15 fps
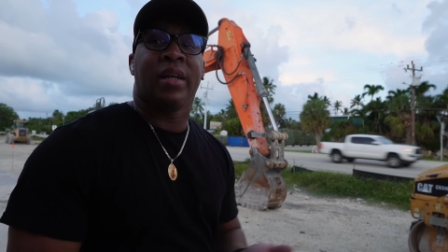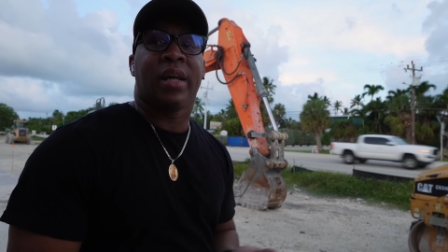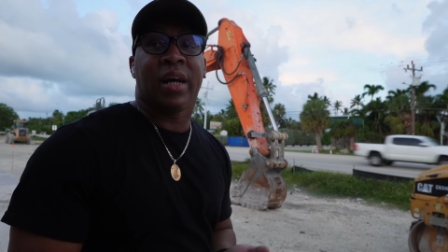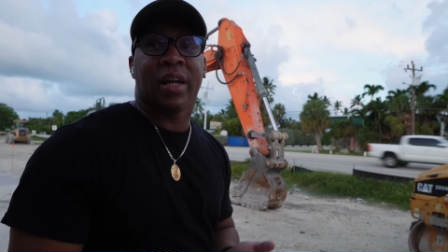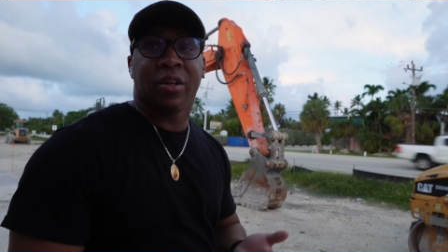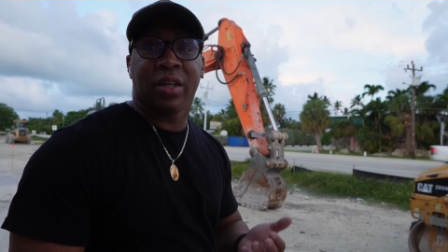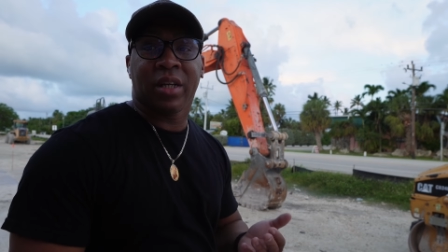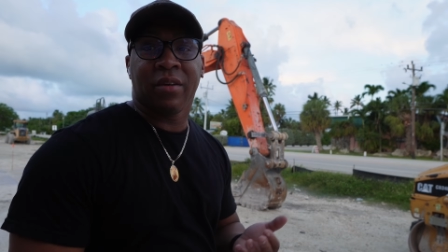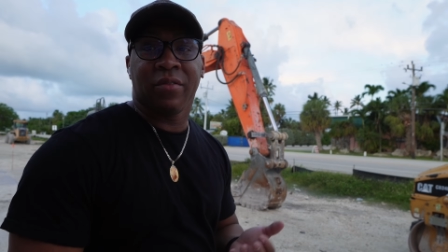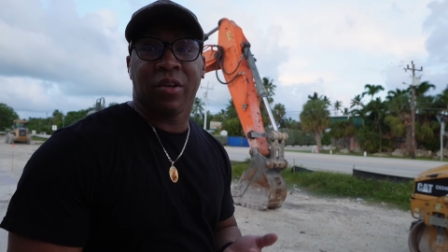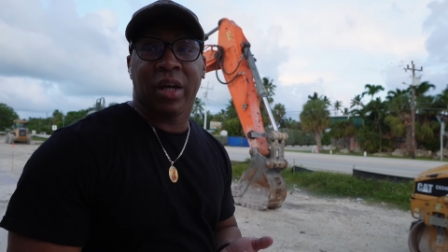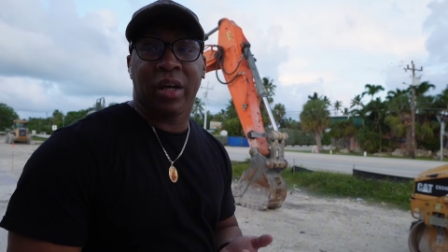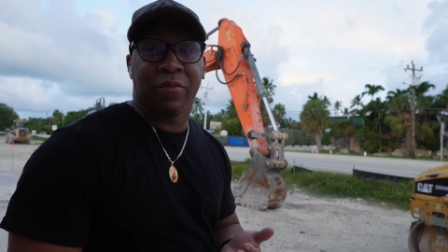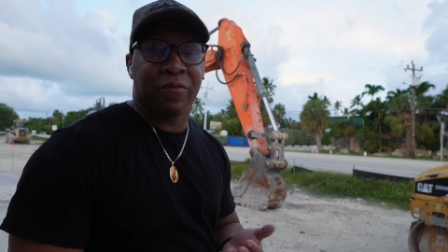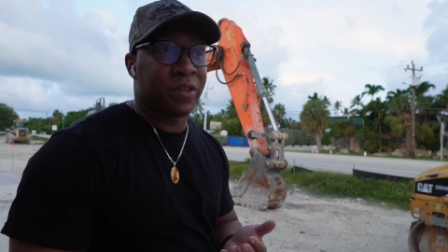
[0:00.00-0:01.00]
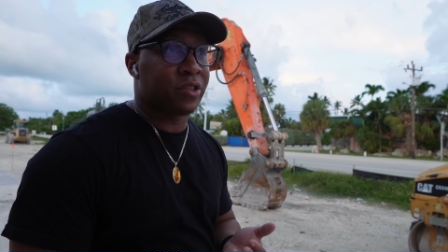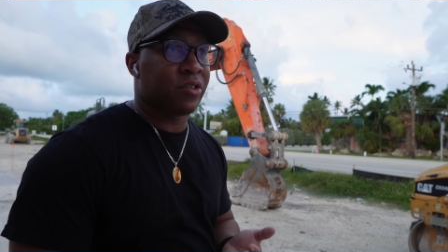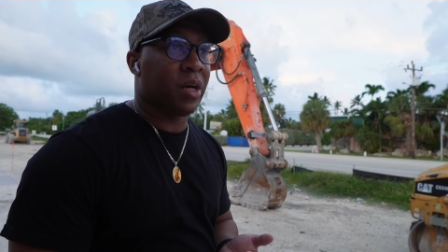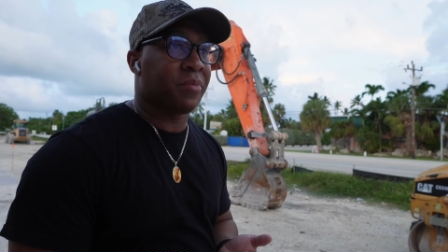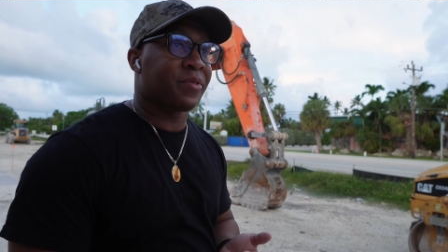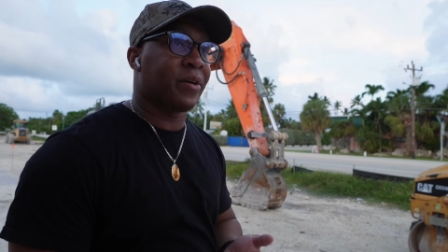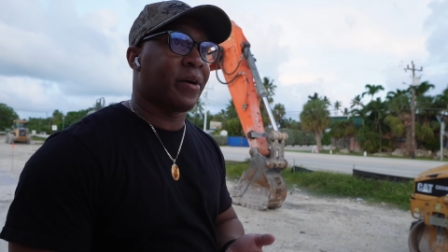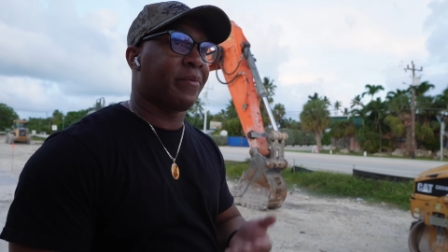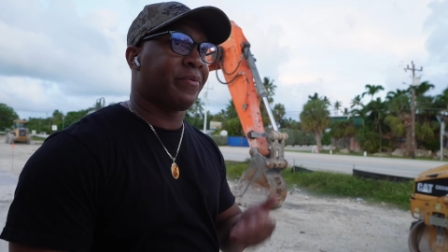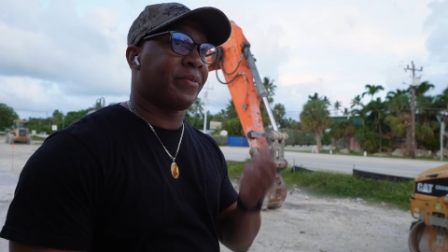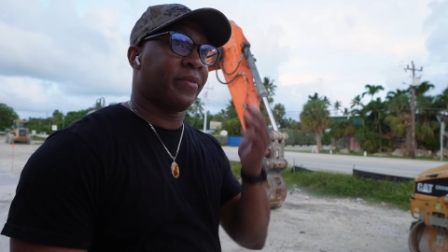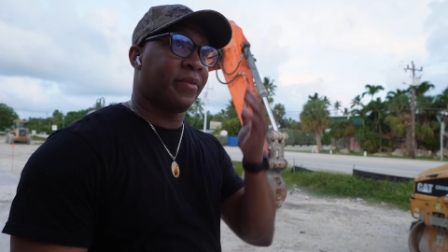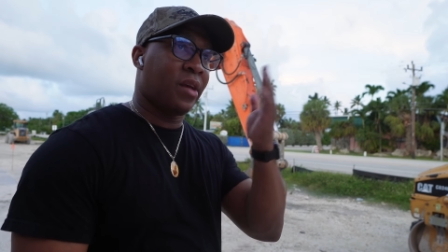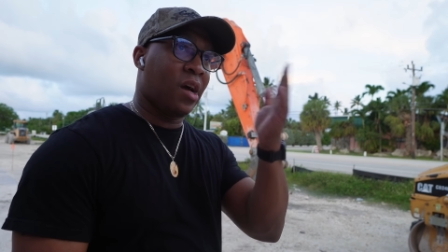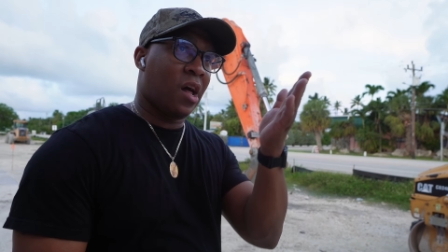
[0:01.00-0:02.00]
Now they only give you 8-foot drop tarps.
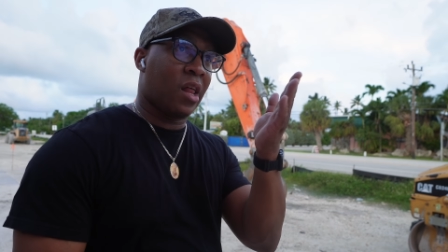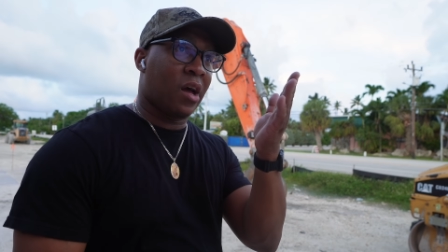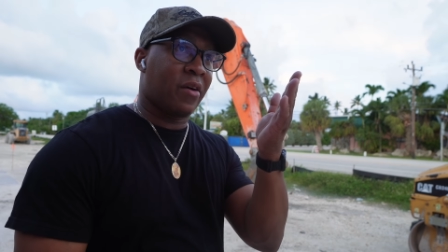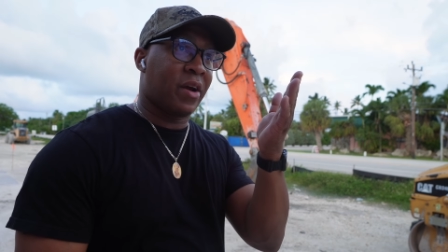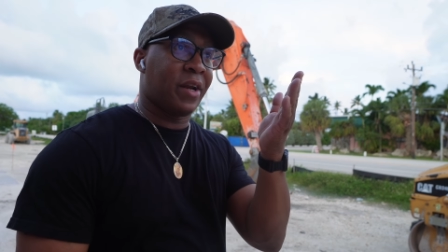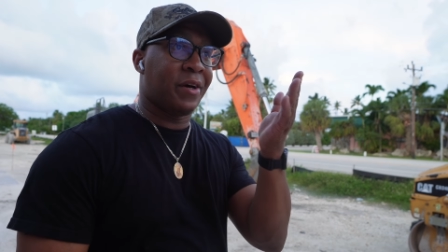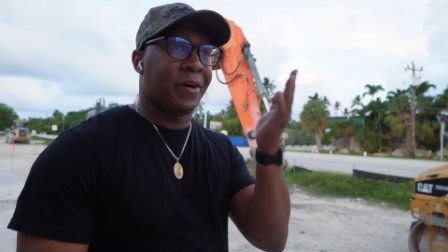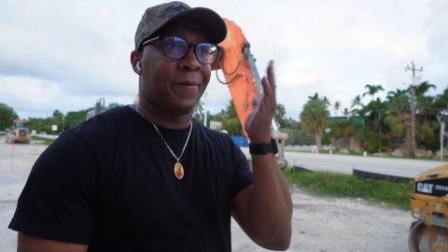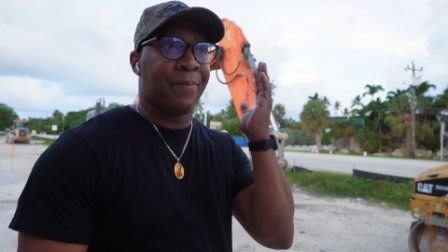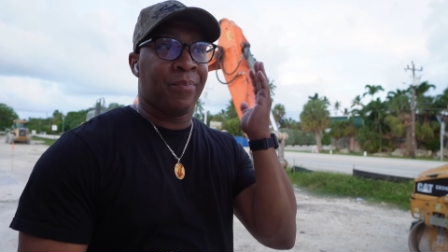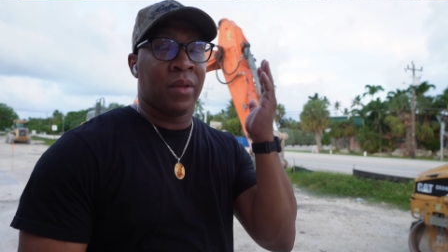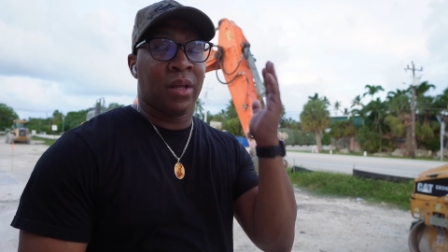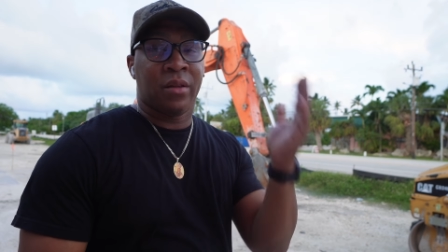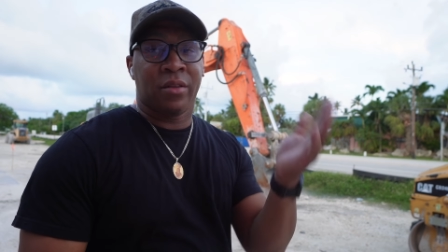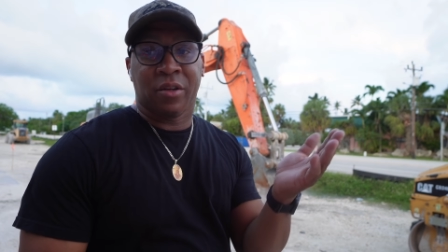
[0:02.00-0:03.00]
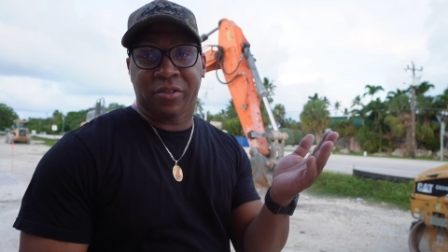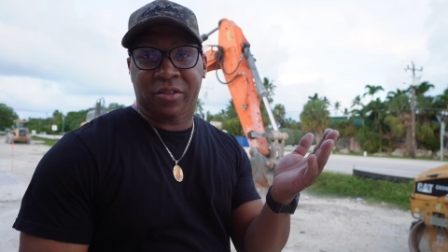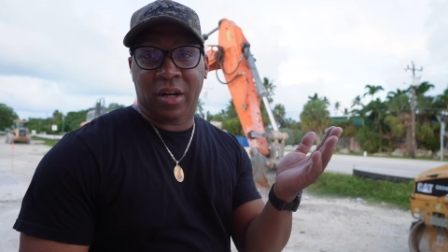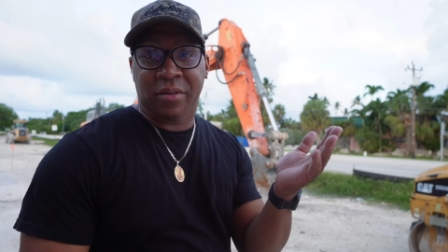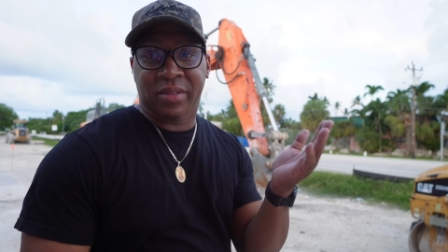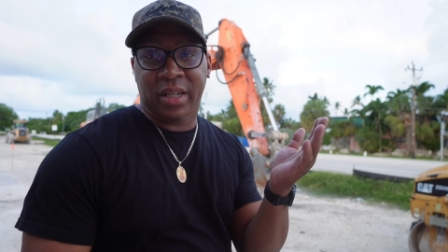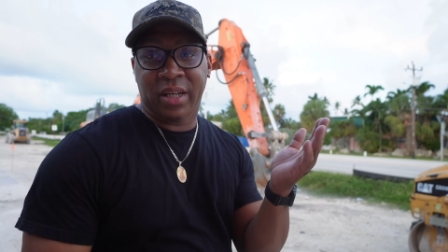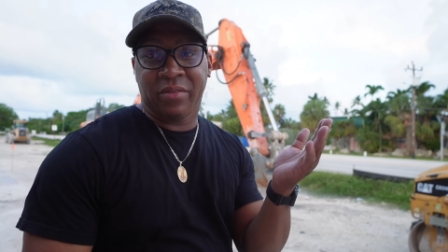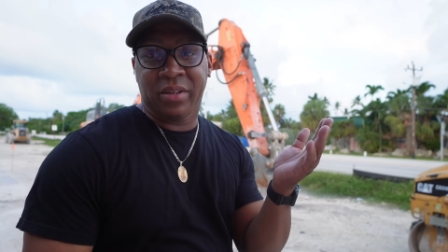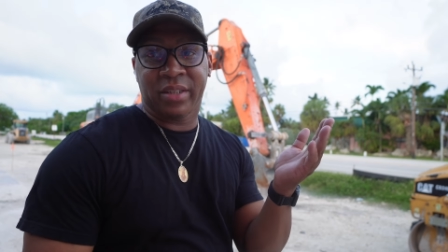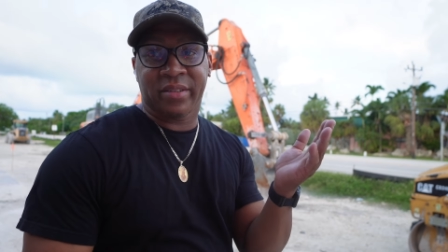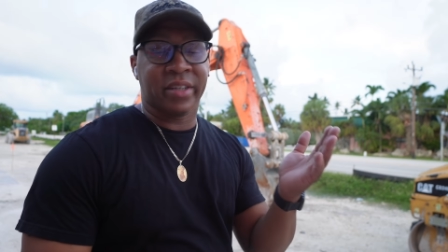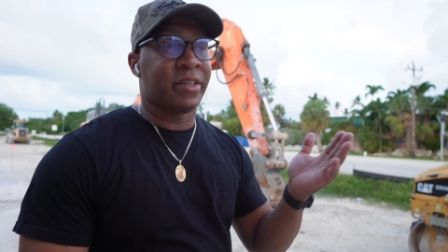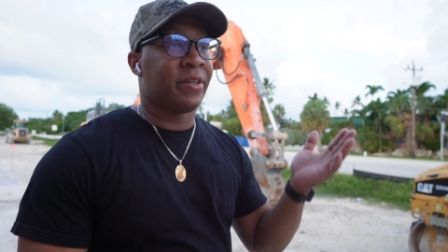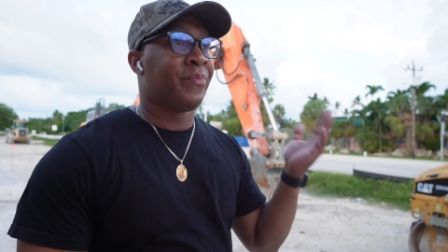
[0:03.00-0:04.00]
Y'all already know those tarps are heavy
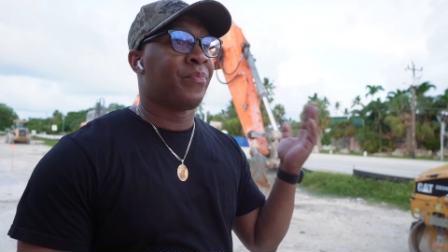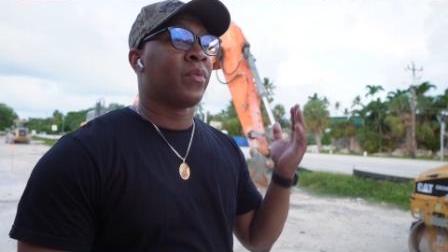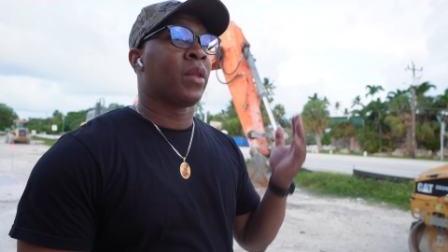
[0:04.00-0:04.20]
as hell.